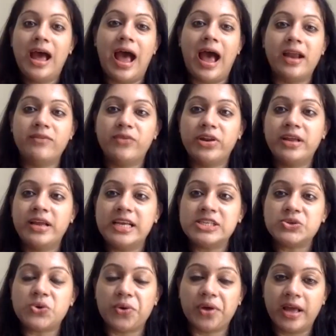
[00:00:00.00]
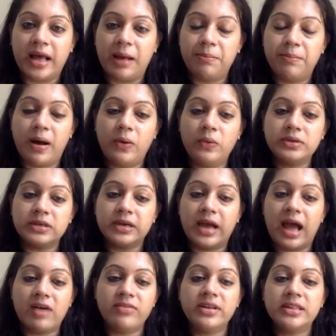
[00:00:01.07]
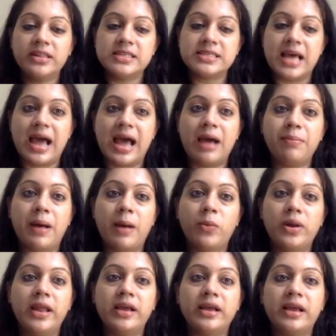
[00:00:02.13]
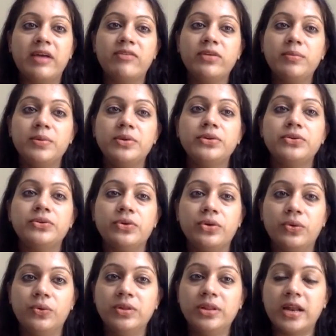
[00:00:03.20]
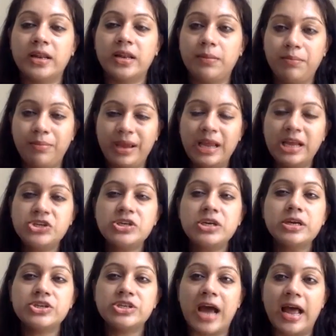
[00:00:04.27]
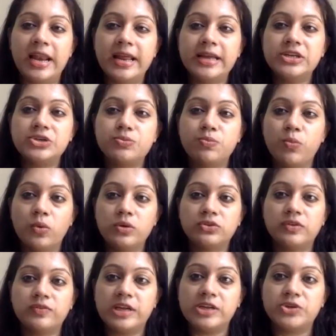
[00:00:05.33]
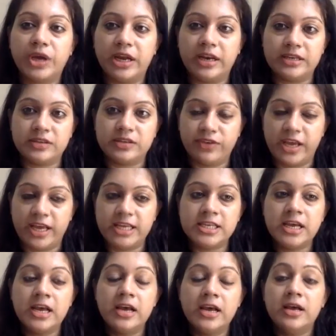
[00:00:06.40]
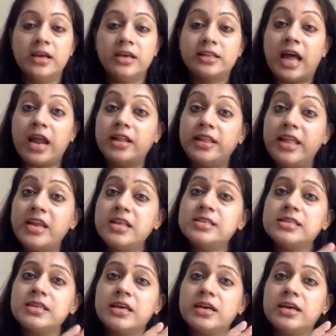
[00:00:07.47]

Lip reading: And when he is talking about having this app, I would like everybody to know that the major challenge most of the educators face, that there is